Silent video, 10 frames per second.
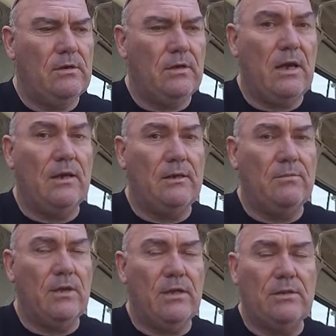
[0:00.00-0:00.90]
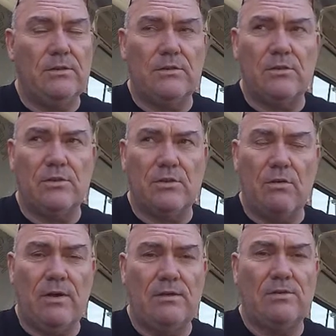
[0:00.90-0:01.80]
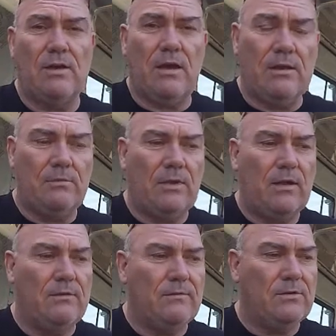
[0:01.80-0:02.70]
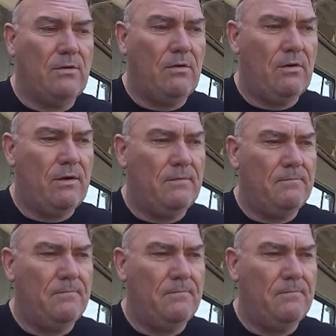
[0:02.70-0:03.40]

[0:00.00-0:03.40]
cutting them, that is, to size, cutting them down to height.